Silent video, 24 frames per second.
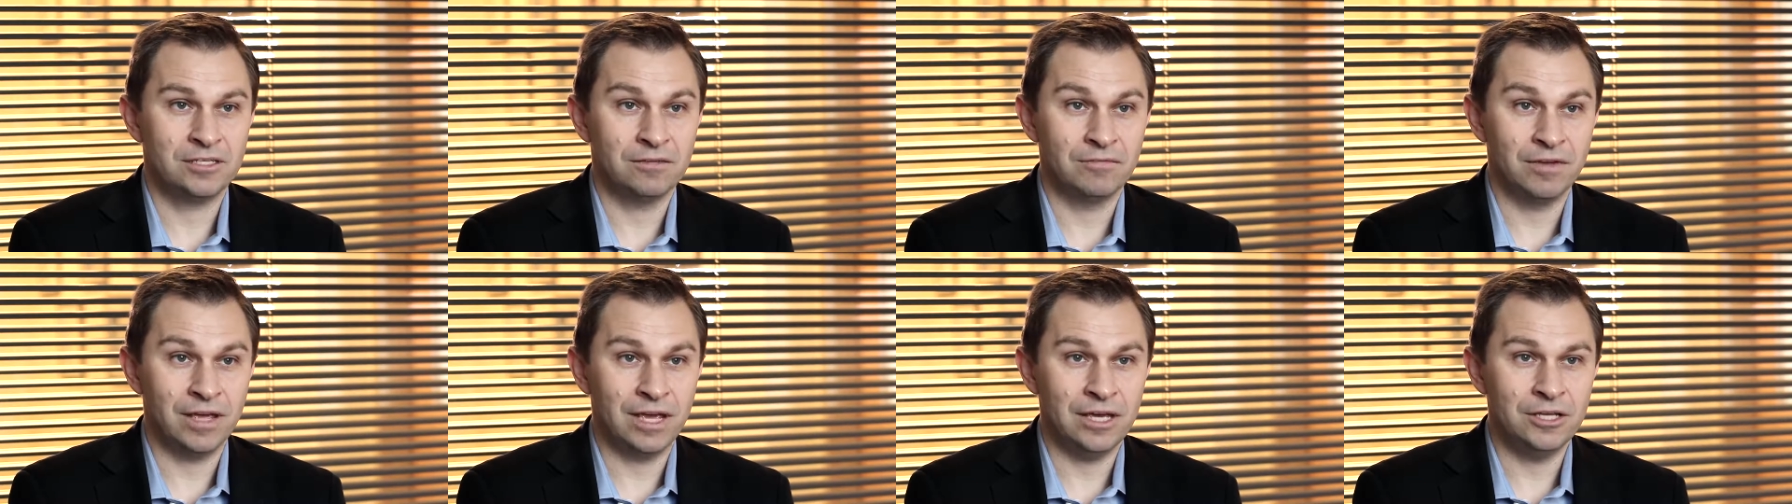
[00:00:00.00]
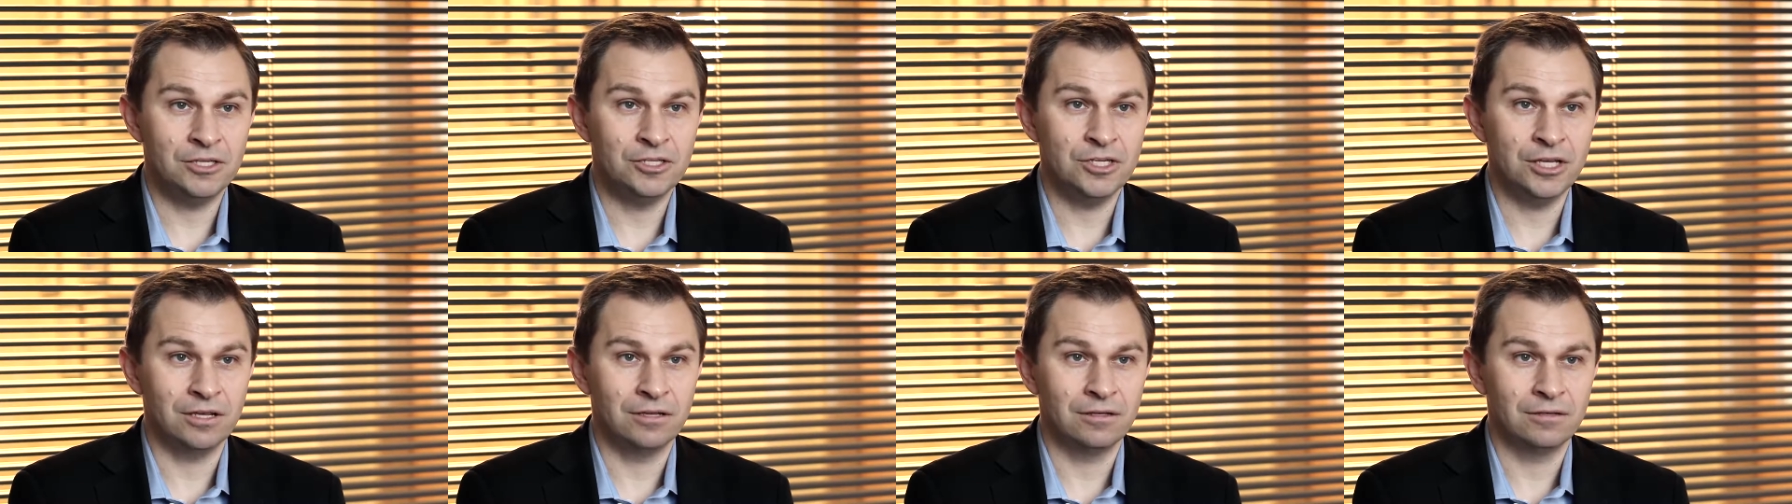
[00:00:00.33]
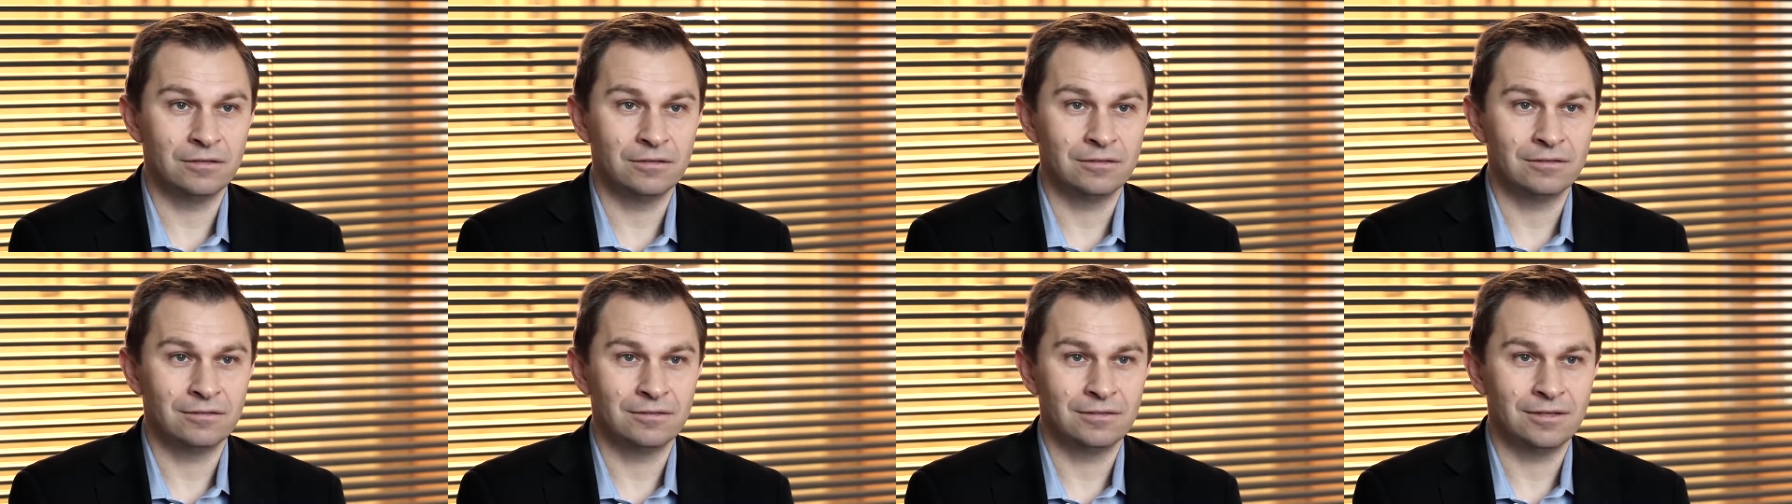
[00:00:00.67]
of aging
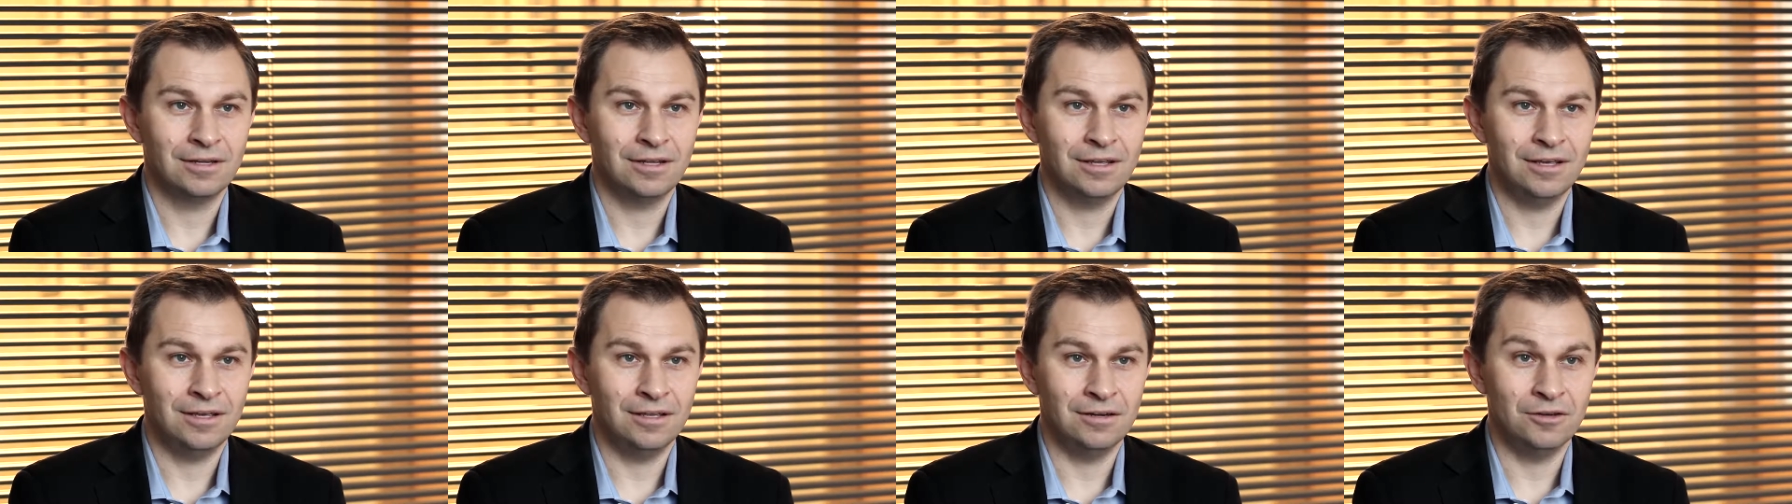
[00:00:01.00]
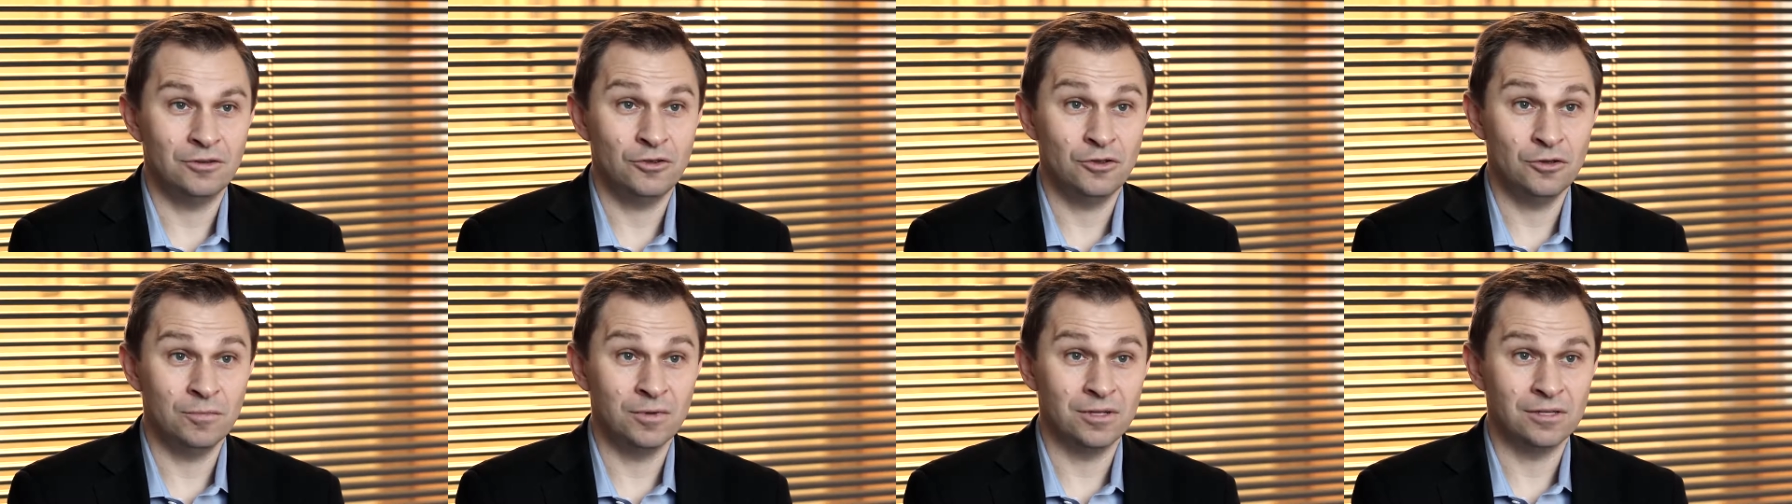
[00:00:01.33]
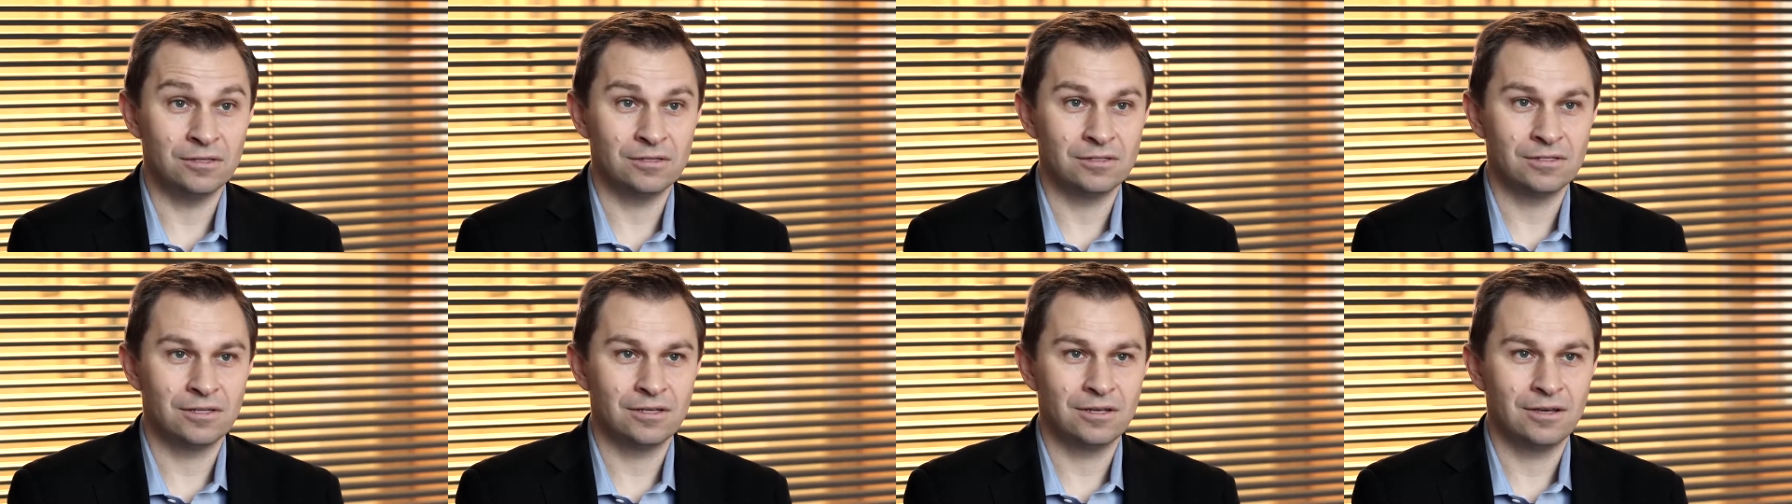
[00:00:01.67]
in
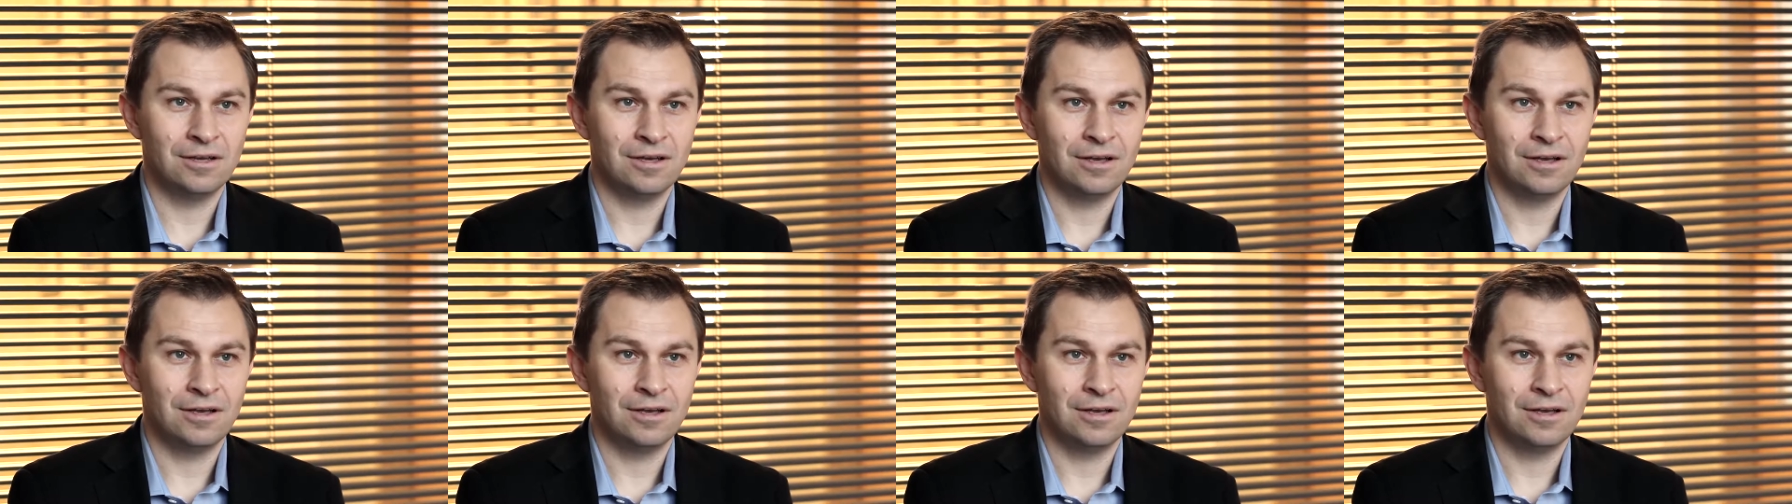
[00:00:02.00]
humans.